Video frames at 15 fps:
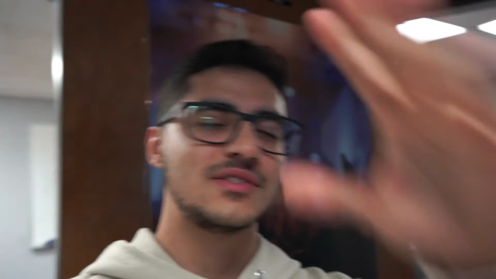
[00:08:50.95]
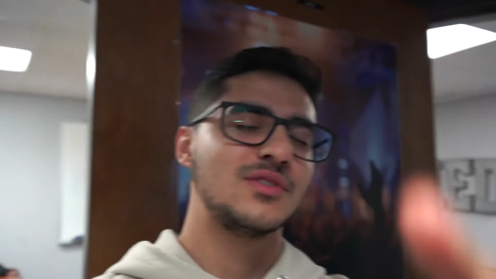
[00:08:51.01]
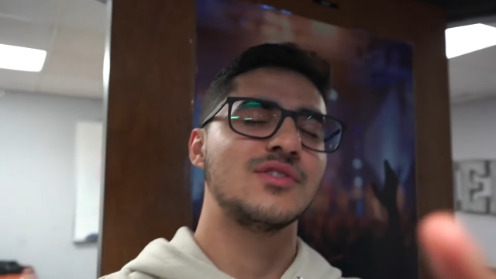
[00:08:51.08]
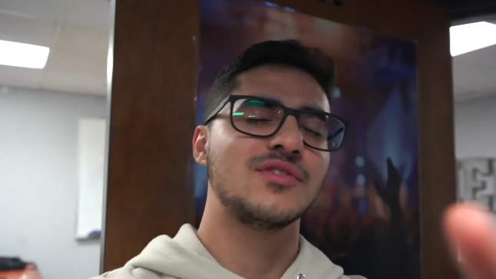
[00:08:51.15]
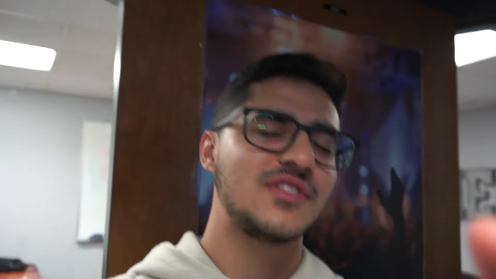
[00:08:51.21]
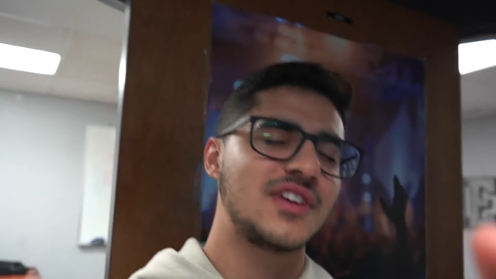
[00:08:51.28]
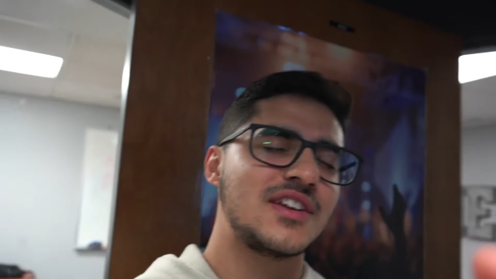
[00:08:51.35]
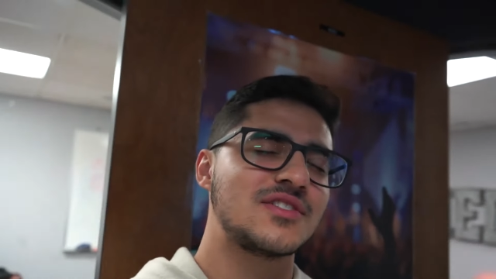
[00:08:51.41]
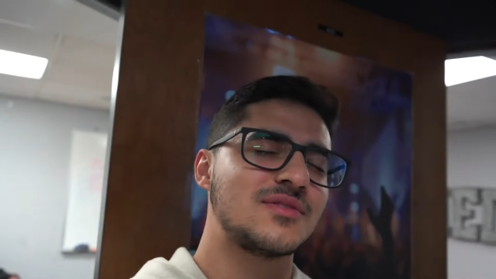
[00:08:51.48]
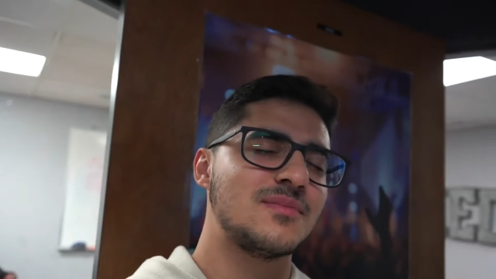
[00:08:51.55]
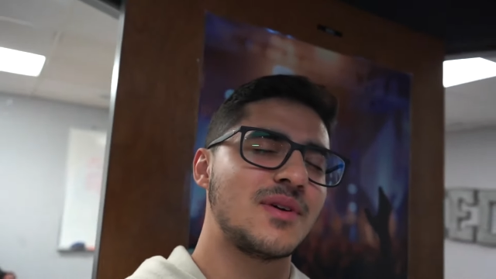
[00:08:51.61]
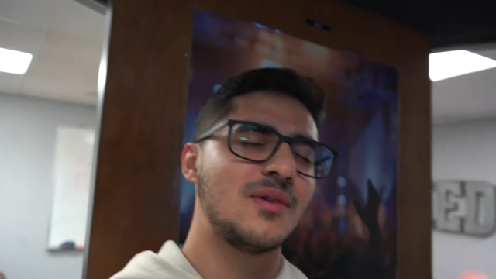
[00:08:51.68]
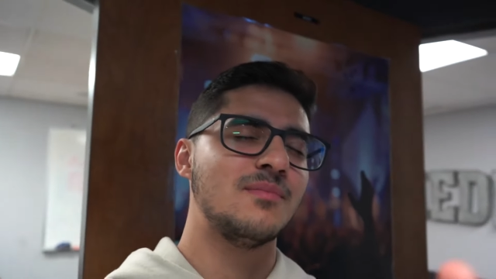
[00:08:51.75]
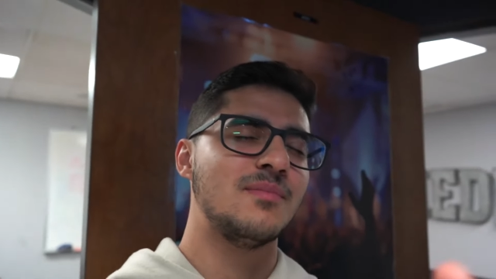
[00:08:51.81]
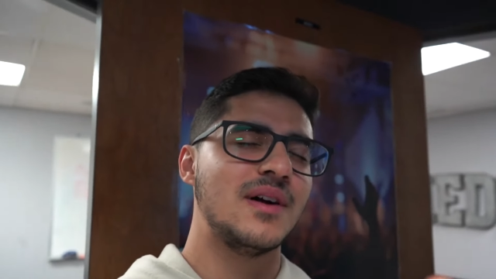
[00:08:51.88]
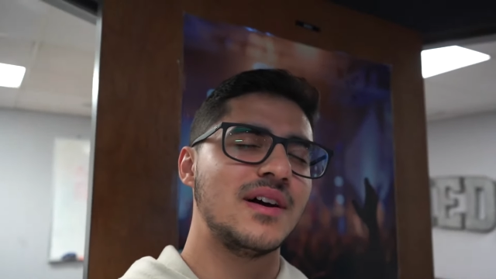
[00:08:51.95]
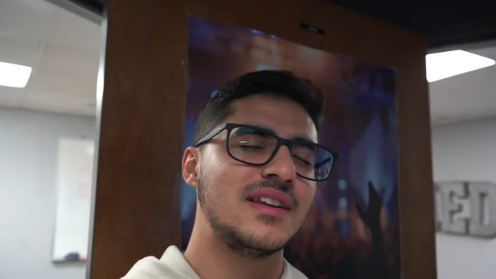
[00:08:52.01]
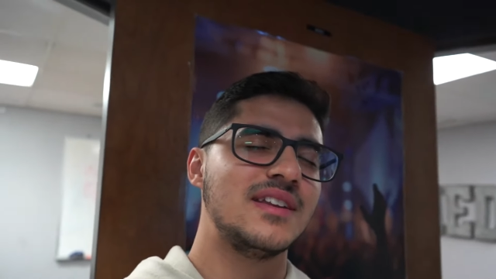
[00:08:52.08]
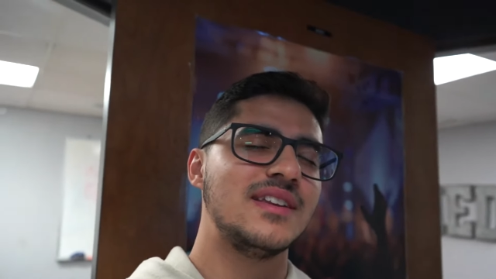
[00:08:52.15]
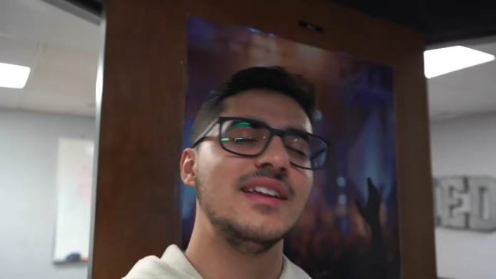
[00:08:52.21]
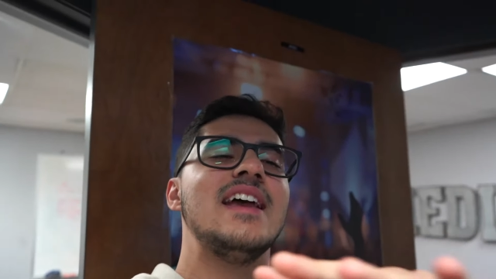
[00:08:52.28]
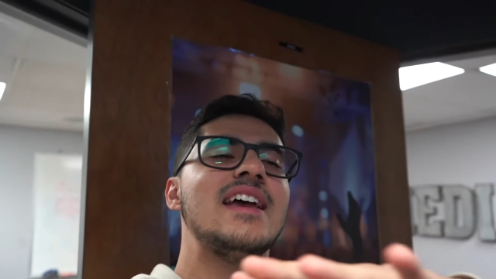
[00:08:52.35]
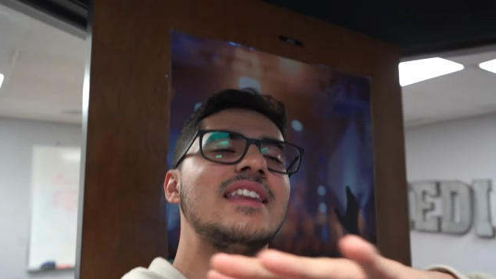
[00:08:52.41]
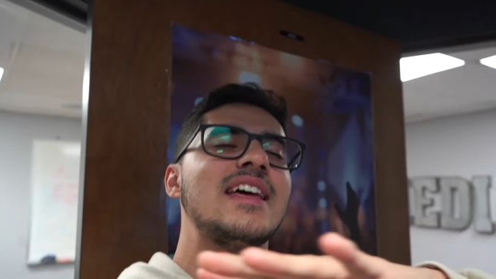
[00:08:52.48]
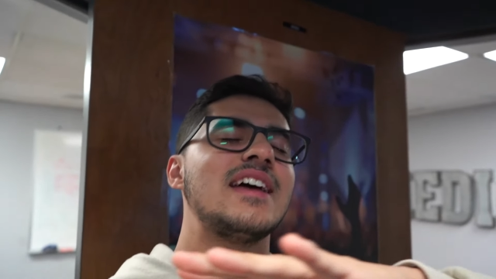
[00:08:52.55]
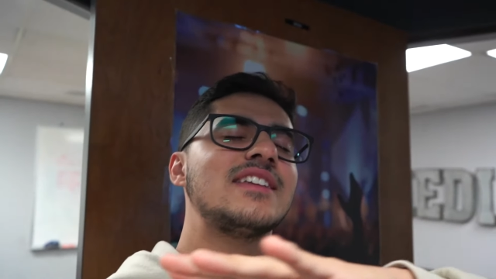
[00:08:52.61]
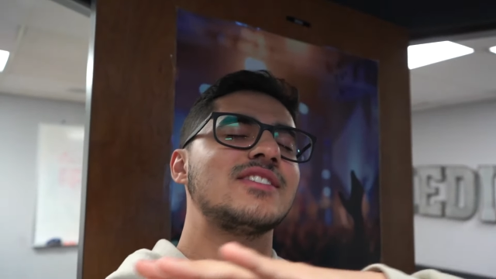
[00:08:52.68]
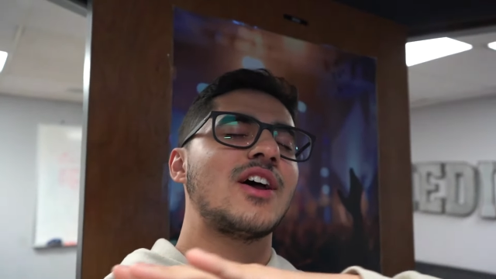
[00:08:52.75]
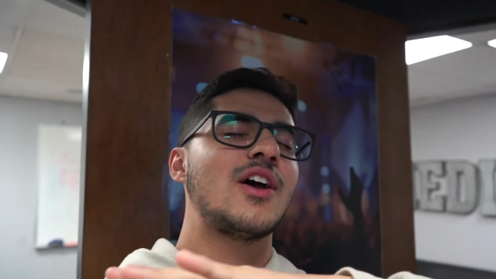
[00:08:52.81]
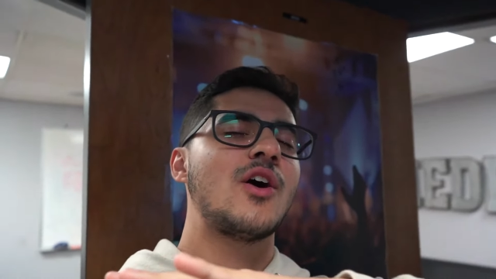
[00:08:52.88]
the notification bell button, and
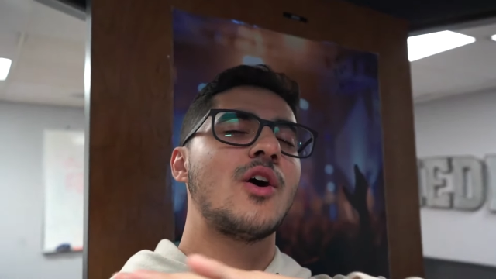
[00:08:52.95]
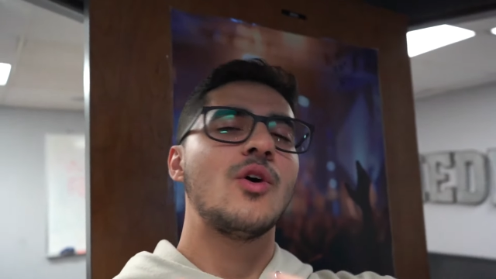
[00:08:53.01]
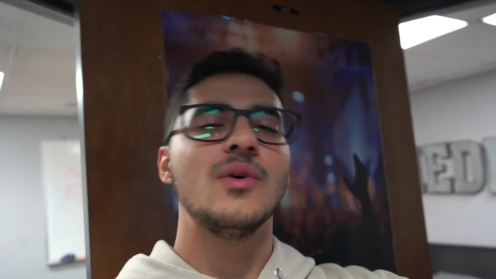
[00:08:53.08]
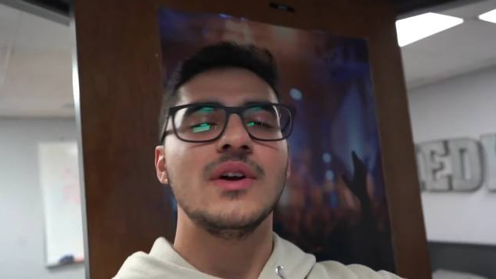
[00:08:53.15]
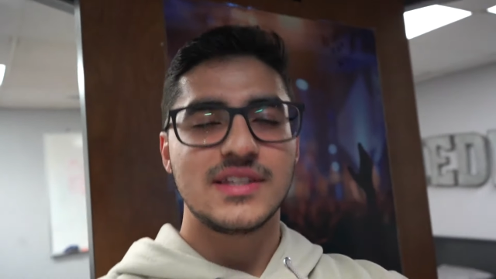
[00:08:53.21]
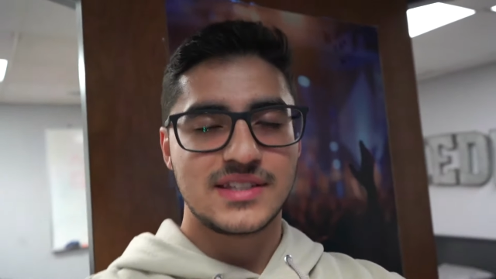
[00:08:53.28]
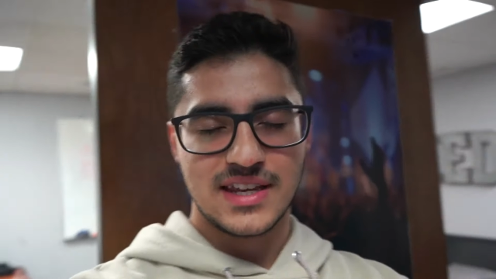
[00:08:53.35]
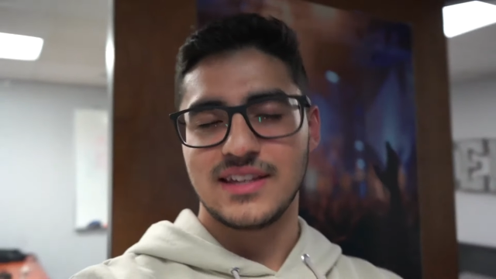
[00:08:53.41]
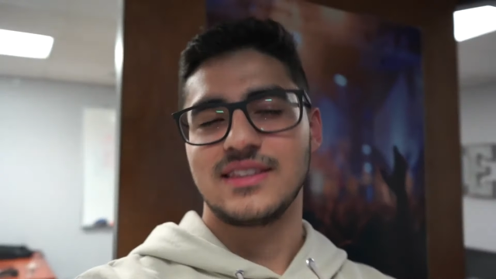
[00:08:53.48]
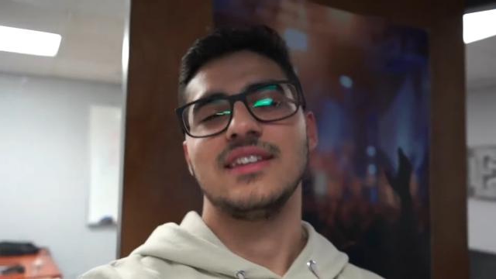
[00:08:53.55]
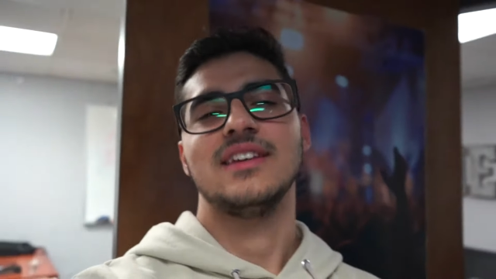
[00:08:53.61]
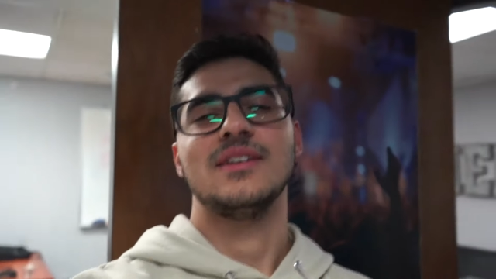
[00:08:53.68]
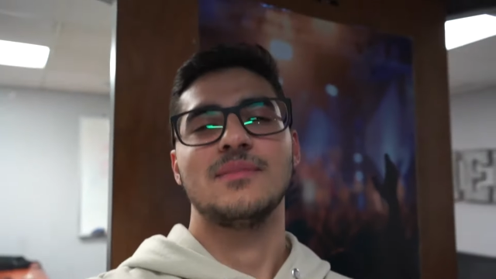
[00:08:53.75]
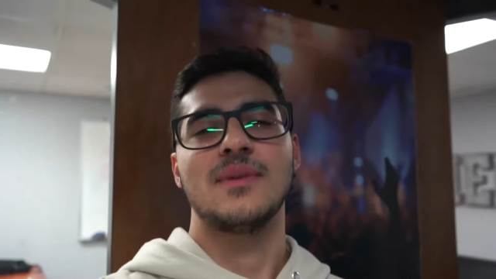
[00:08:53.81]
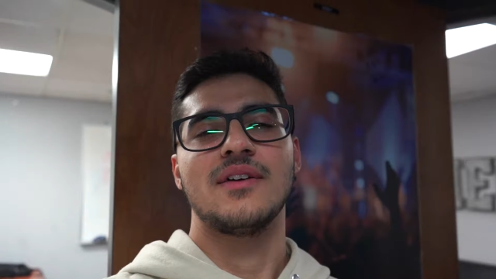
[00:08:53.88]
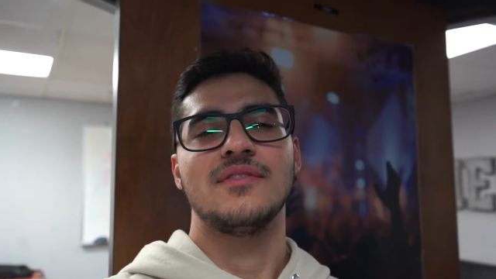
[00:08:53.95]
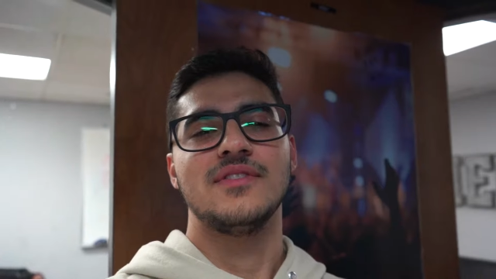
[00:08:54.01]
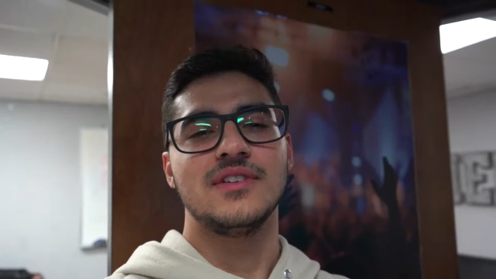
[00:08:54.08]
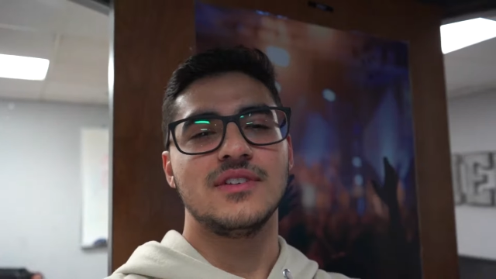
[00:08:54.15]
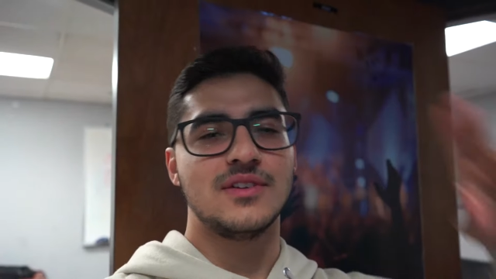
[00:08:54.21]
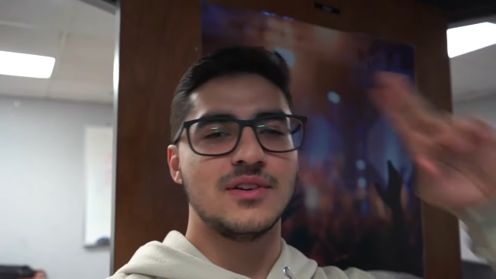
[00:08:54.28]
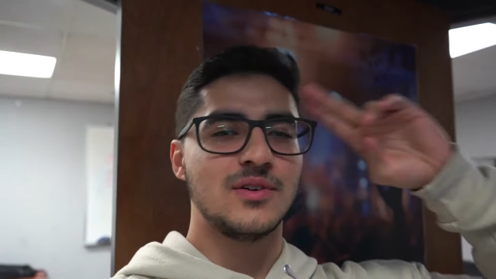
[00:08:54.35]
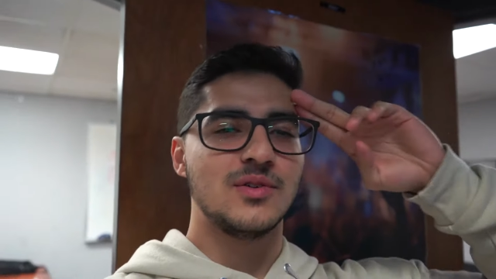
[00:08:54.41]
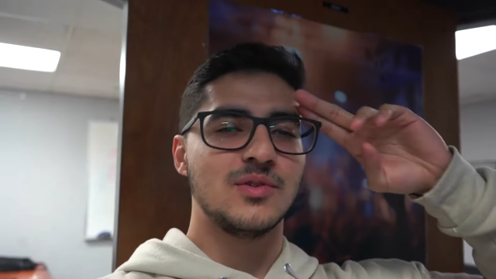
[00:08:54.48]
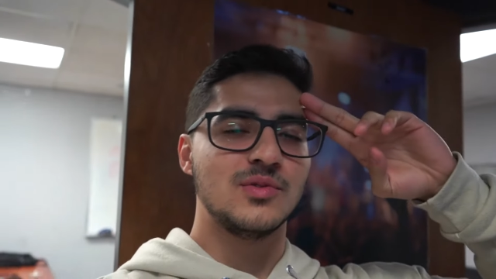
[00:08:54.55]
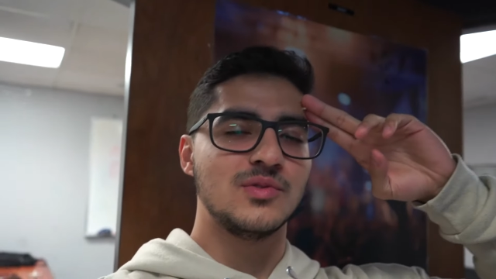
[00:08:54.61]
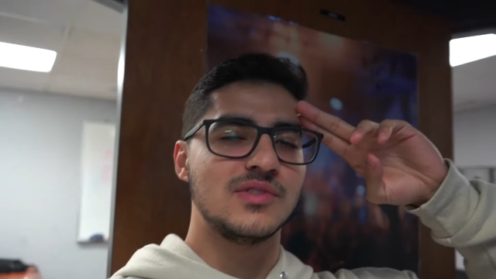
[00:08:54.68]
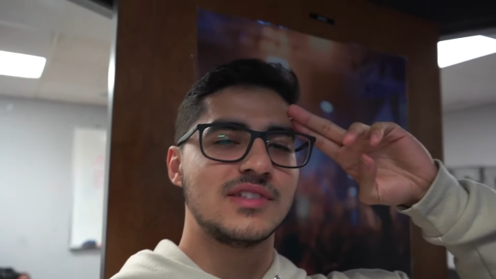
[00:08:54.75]
as I always say at the end of my videos,